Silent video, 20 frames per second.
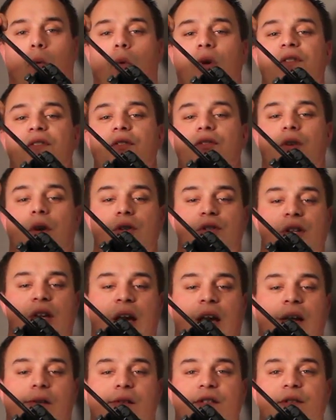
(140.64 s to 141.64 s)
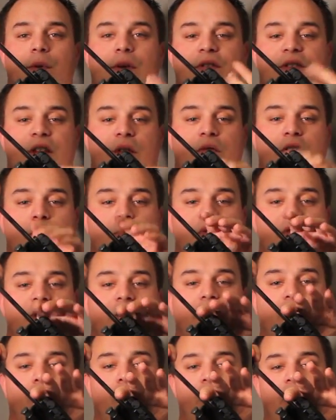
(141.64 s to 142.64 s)
Once the charging handle is about 70%
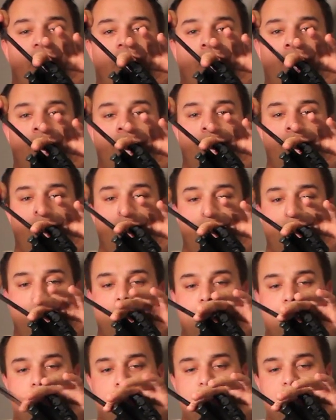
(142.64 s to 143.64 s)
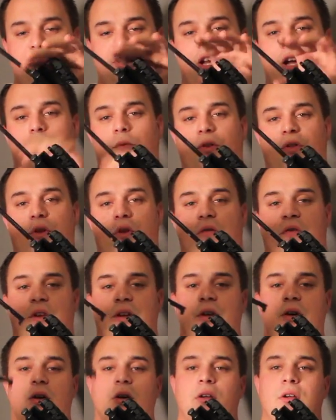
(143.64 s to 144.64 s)
of the way out, you're going to push down with your
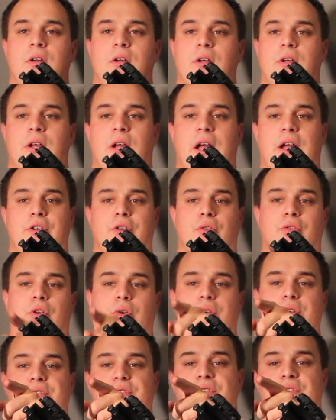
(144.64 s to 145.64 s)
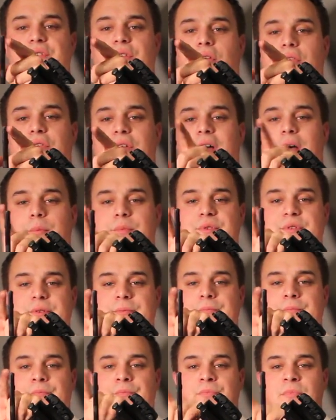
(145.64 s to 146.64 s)
finger, and you'll notice there's little
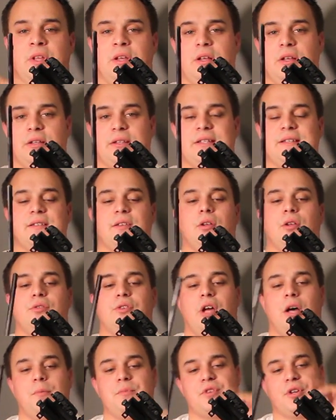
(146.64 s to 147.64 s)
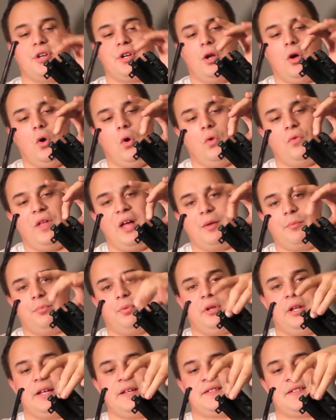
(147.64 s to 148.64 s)
nubs. These little nubs are going to hold that in
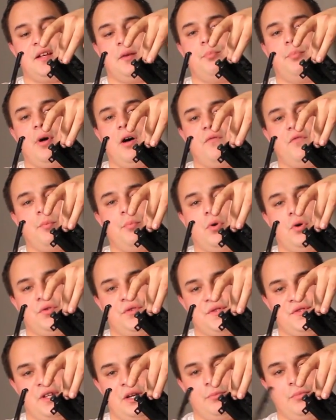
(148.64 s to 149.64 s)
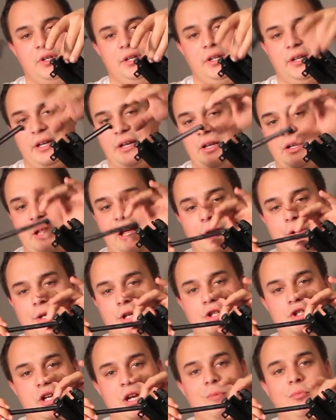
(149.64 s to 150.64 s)
place above the bolt assembly and allow you
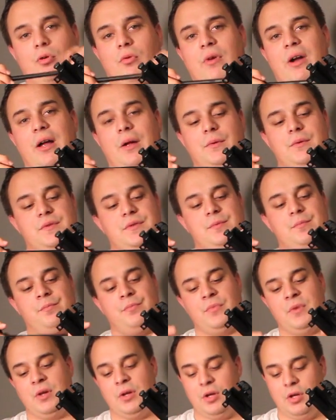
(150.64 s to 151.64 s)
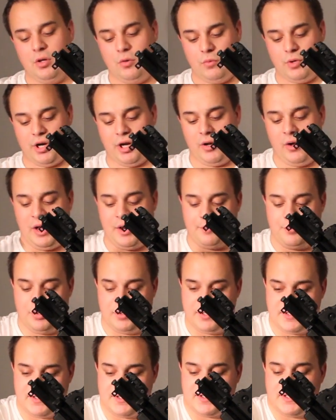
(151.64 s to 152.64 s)
to chamber rounds. We're going to go ahead and
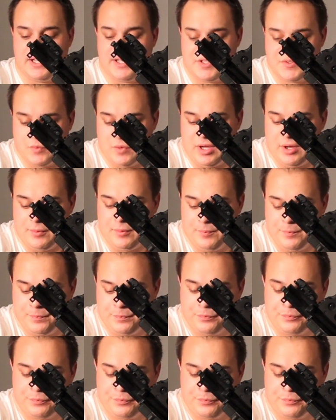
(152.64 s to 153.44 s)
put this aside as well.